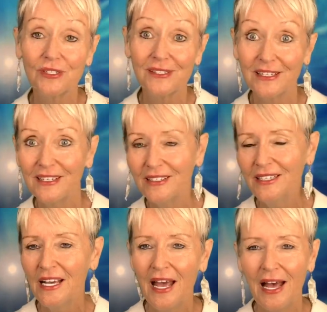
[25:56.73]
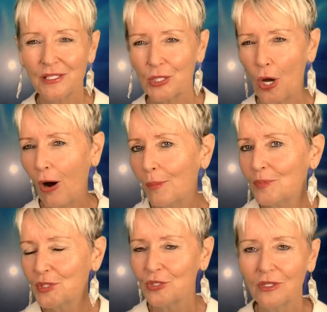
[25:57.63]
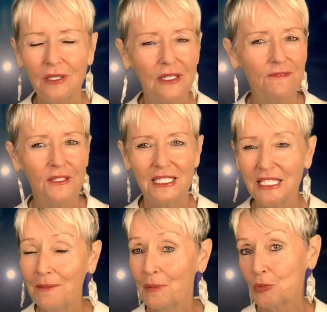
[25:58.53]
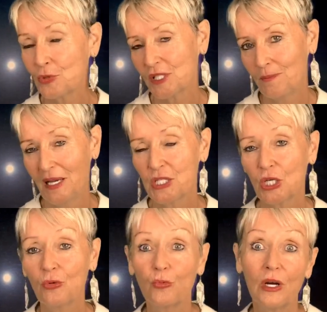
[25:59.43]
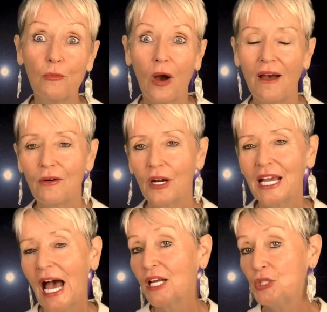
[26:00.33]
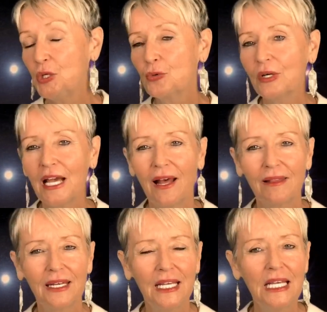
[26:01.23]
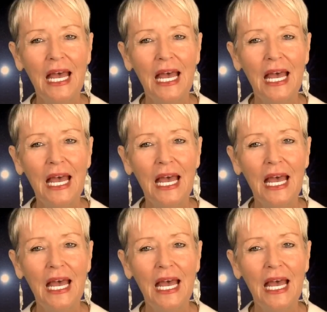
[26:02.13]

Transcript: See it as an opportunity for deep introspection, rewiring a new reality,